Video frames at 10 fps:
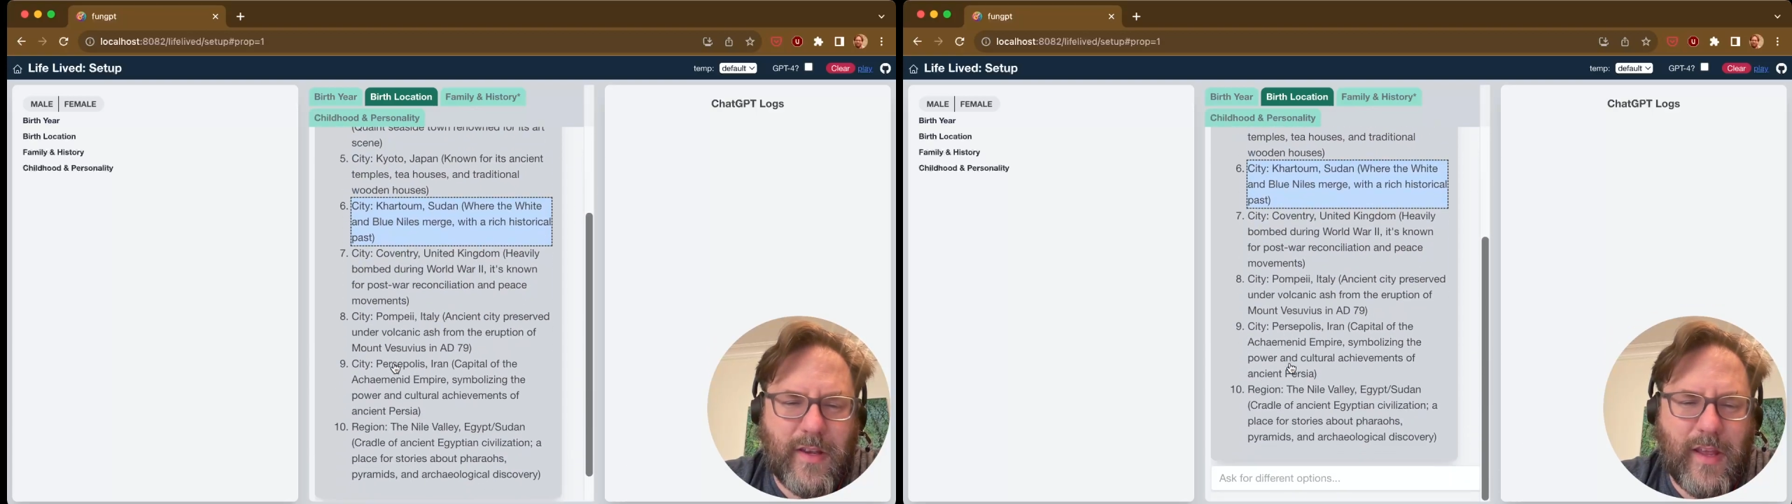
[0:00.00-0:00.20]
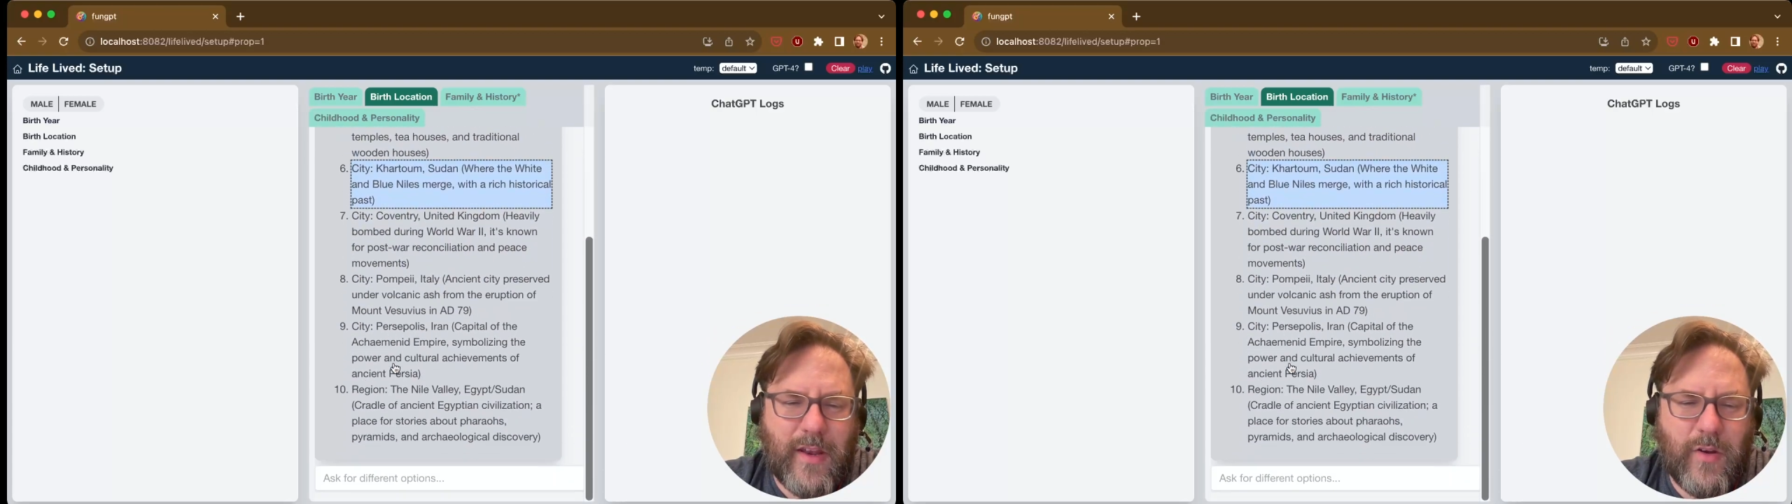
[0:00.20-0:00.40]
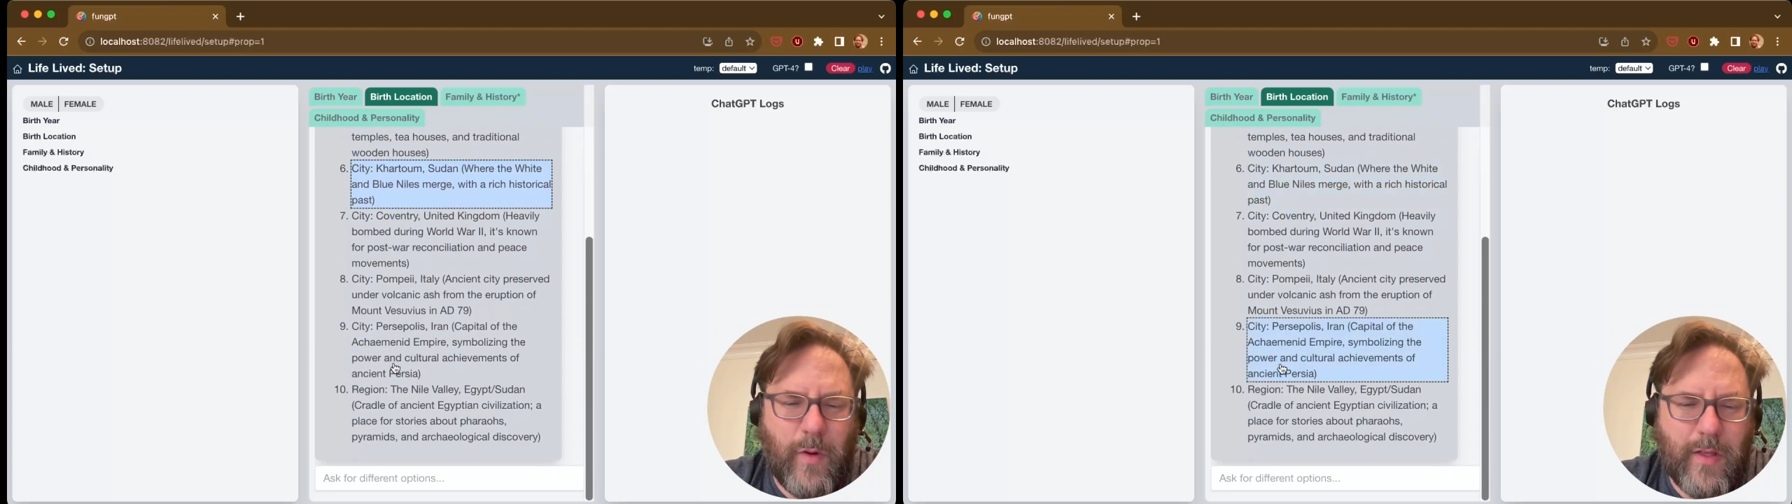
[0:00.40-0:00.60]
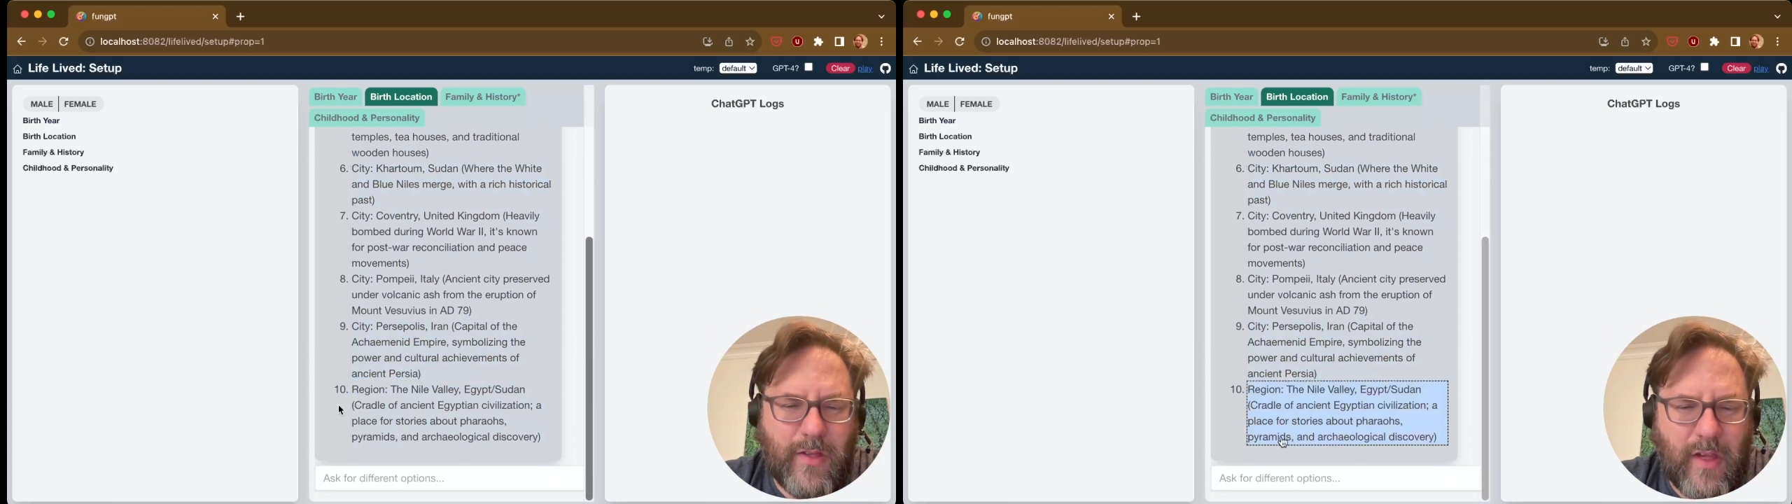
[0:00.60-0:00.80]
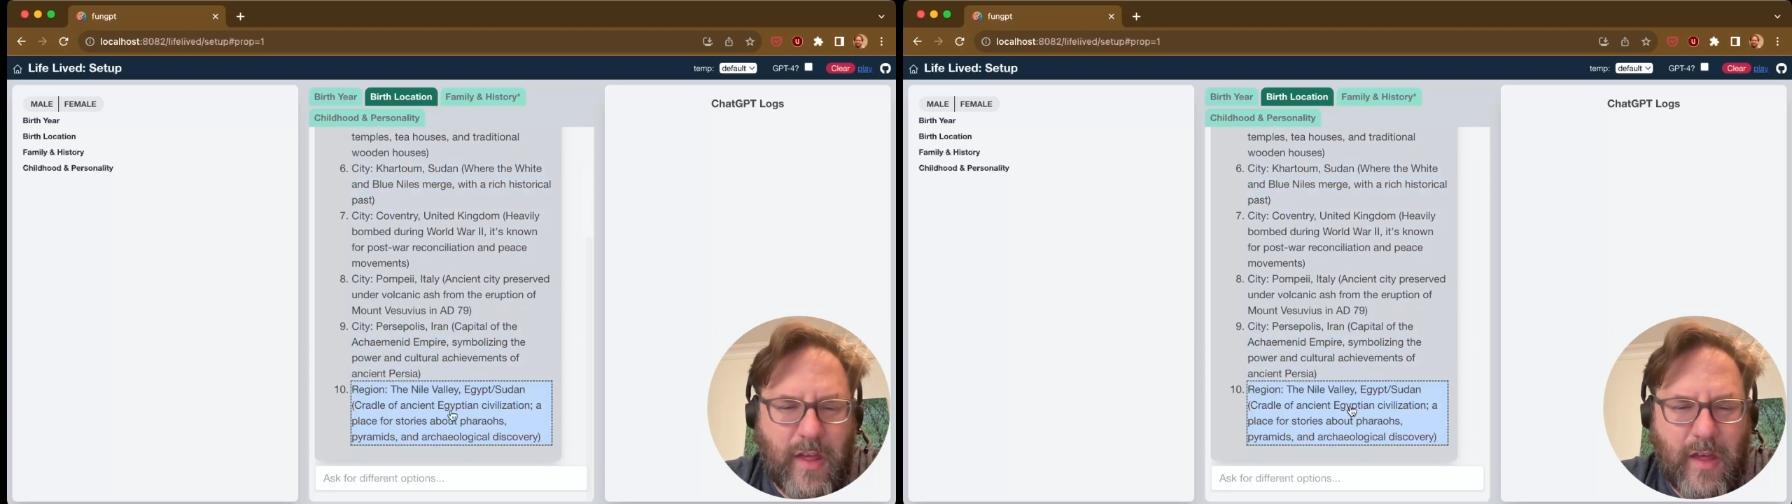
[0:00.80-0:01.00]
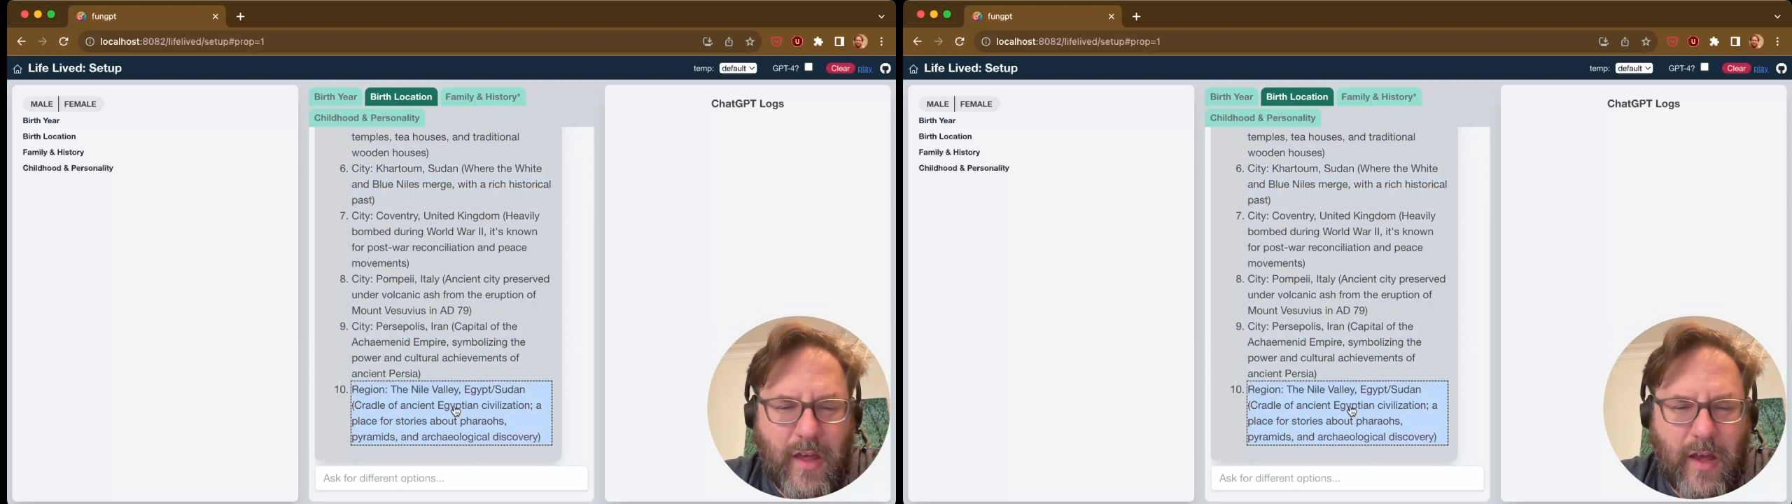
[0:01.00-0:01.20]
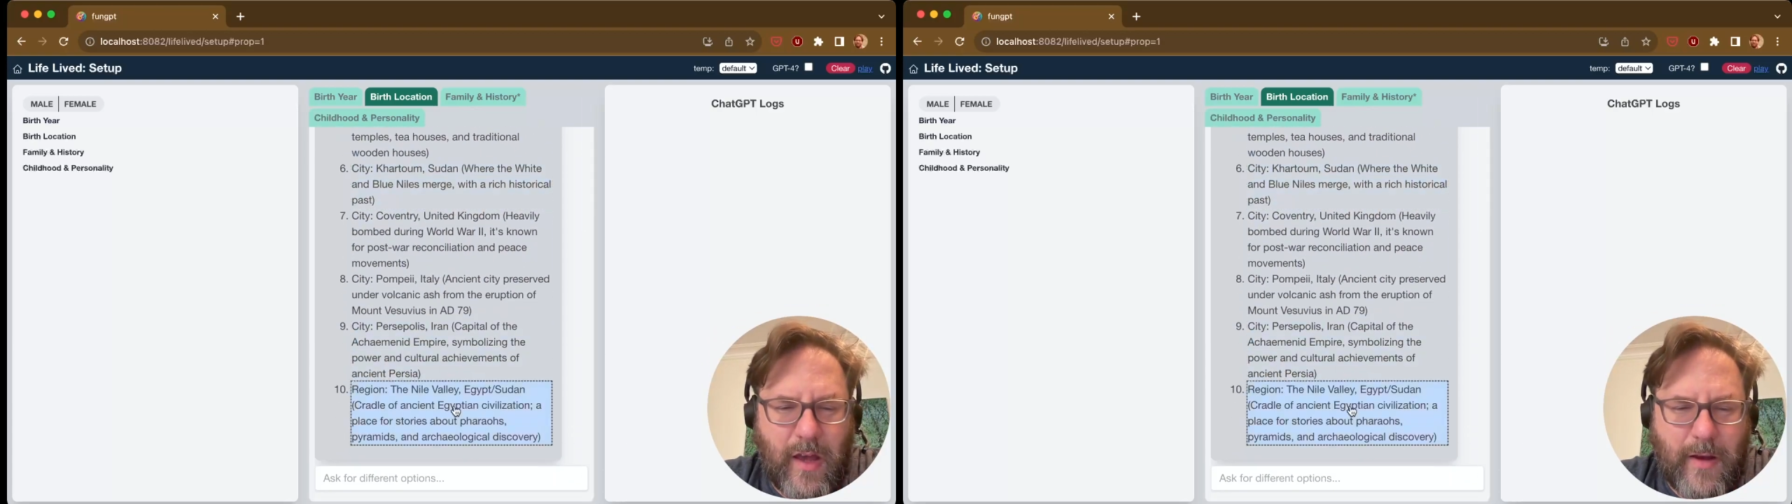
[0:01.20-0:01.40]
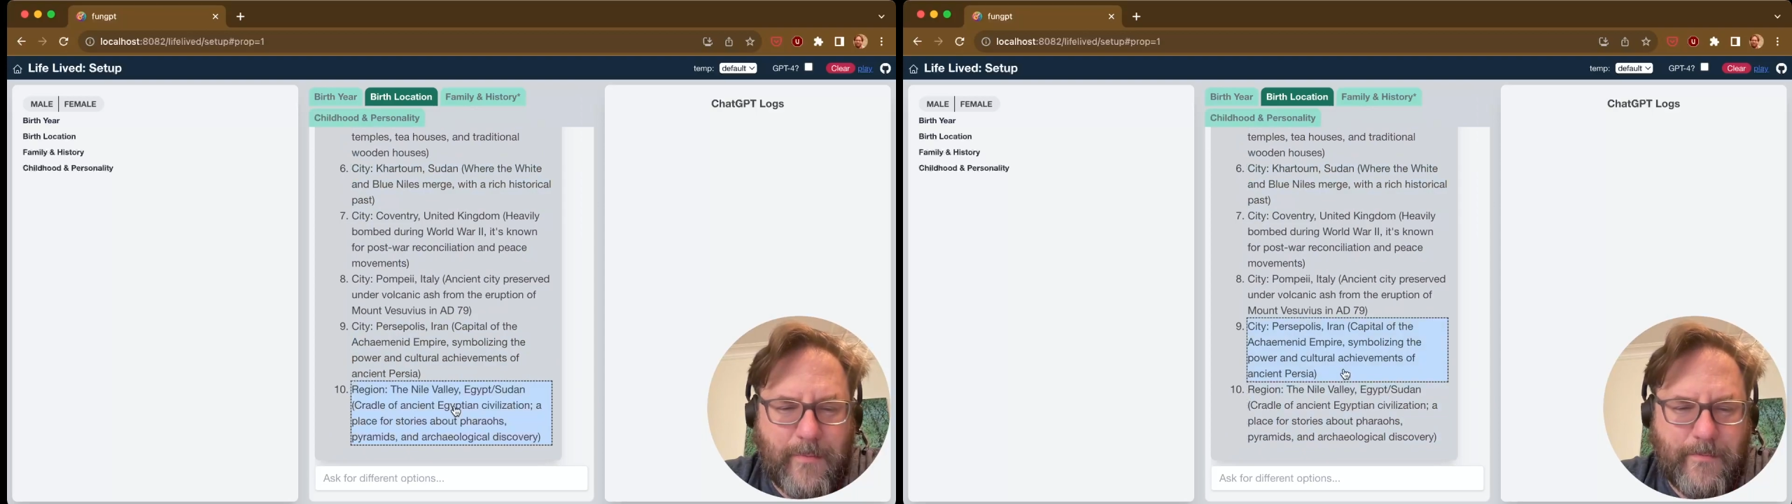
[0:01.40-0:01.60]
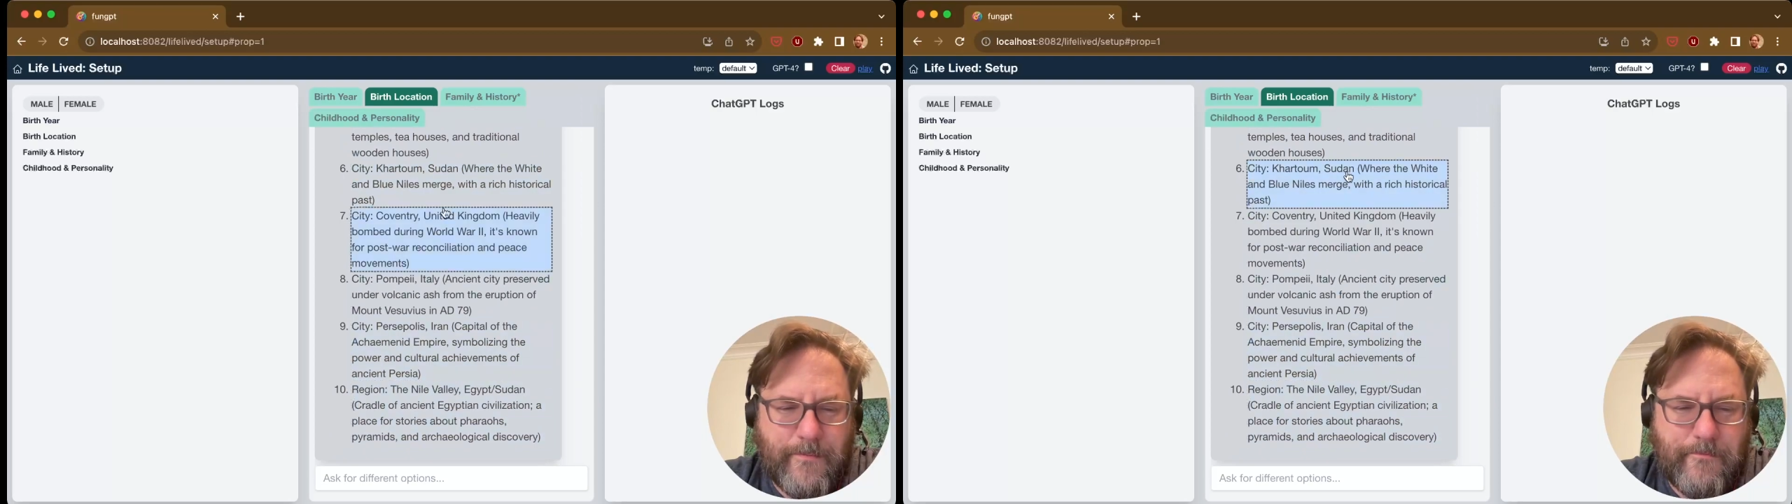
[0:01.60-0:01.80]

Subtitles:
get new ones. Um,